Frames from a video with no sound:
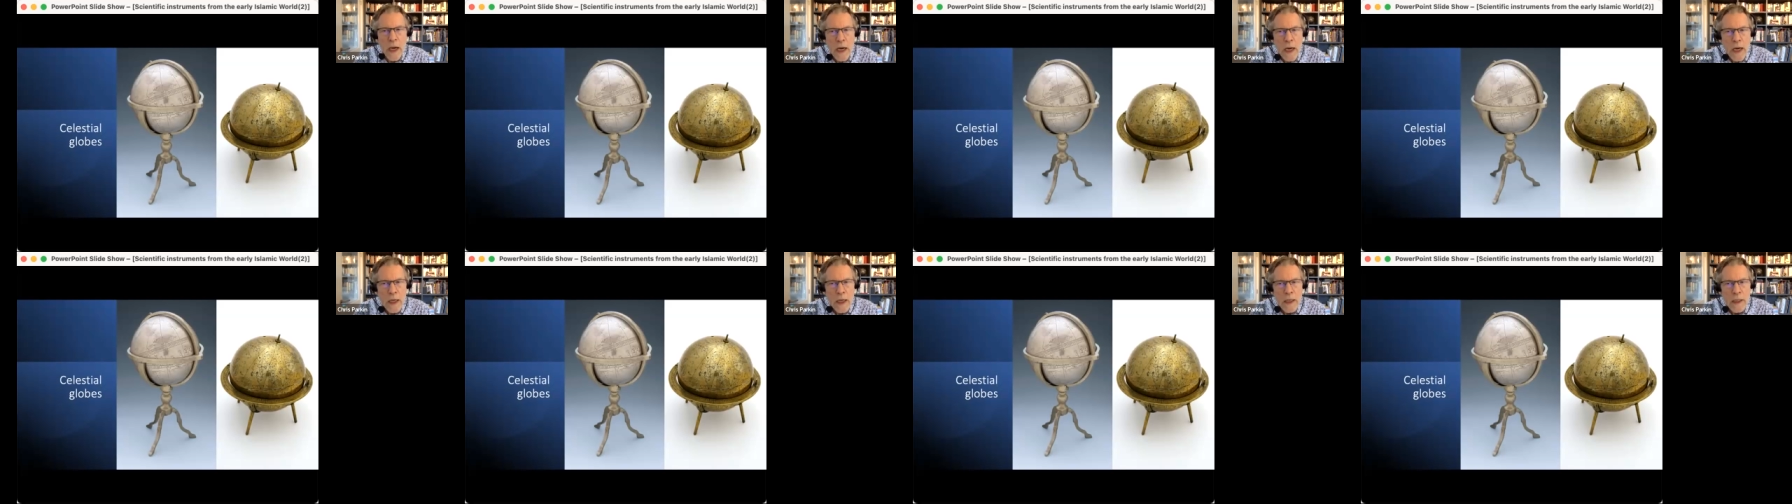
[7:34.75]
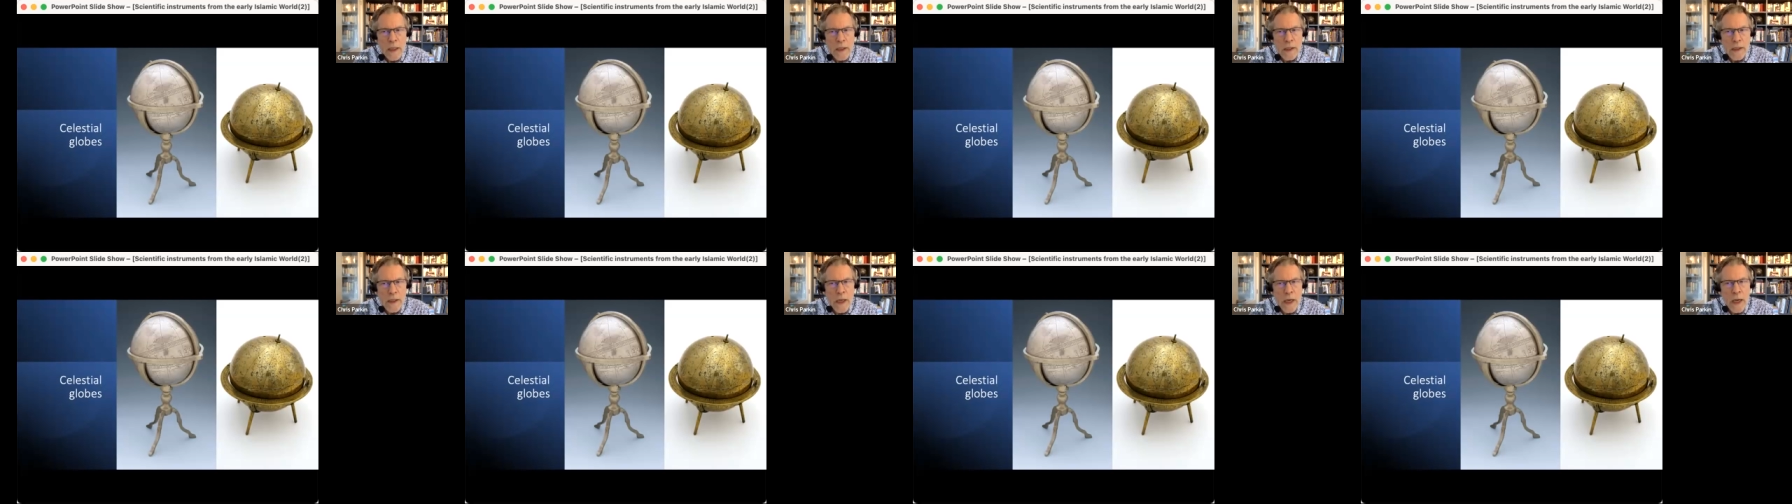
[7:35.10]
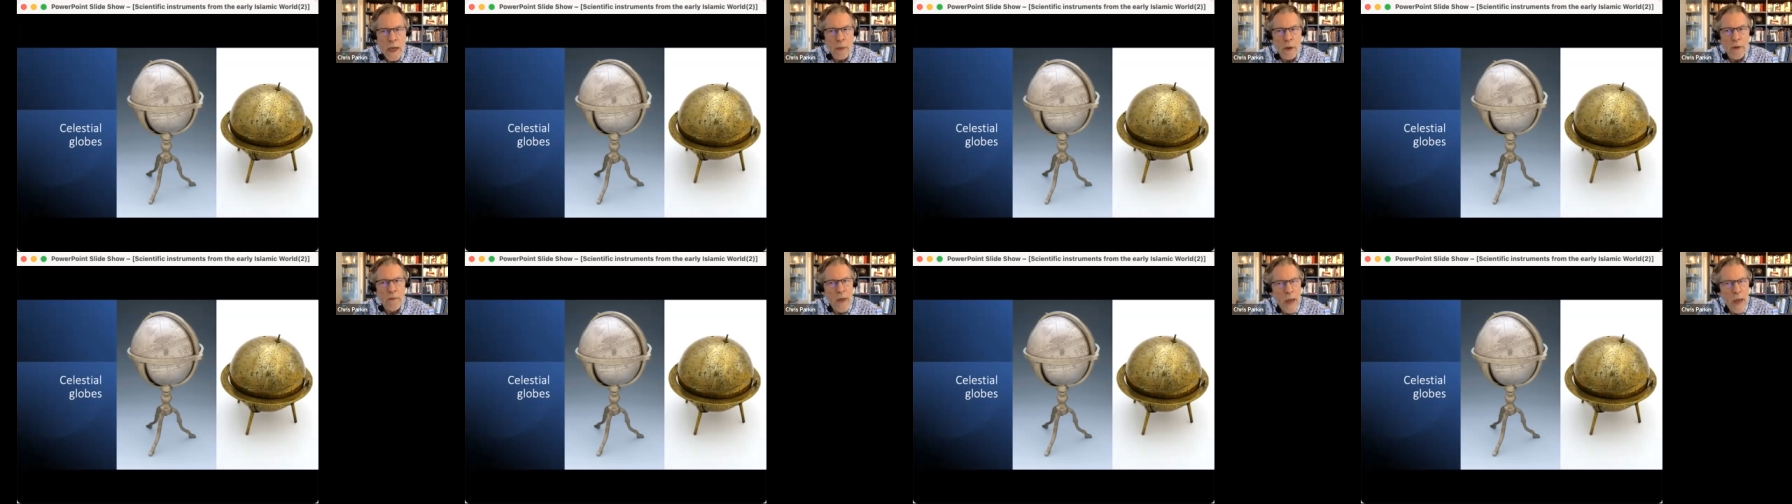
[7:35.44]
earliest
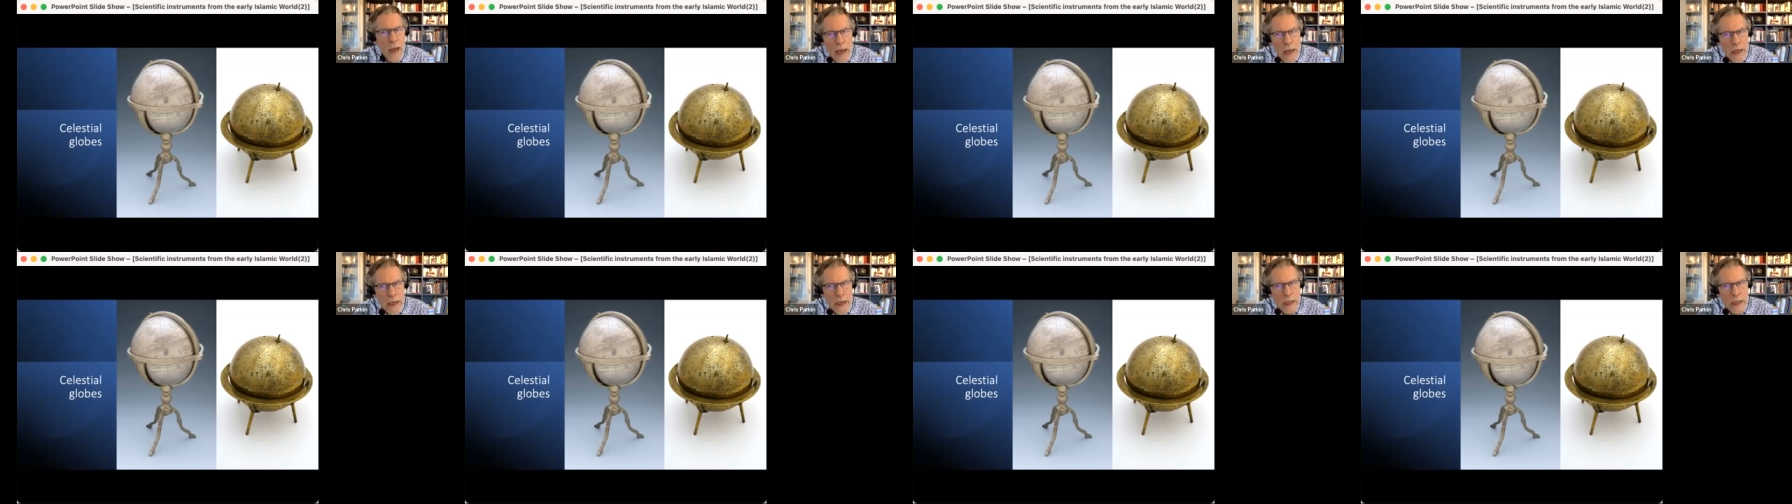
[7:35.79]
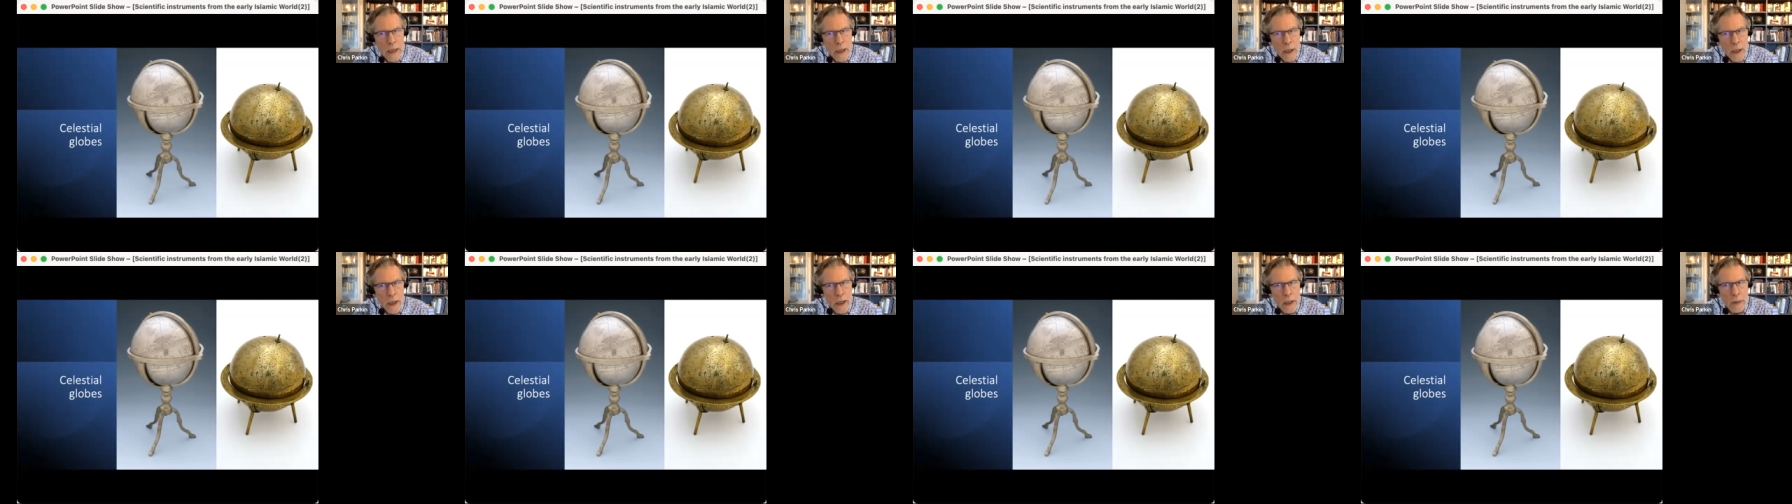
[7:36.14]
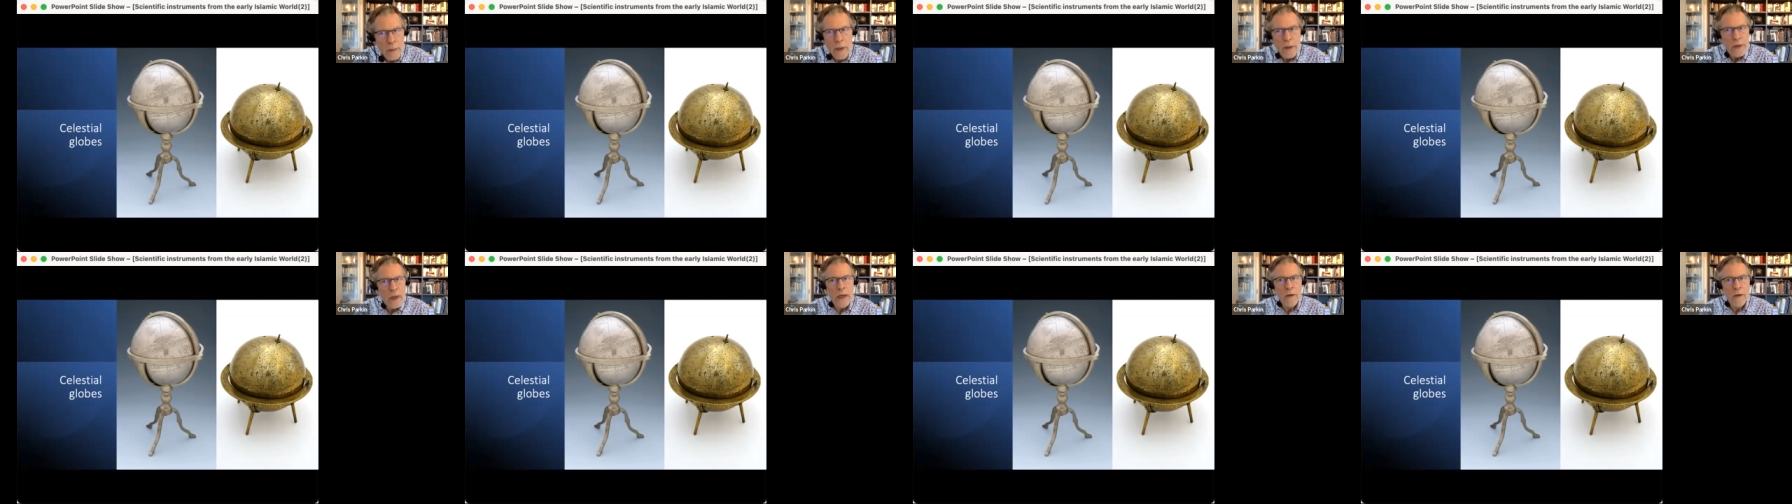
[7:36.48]
type of any globe,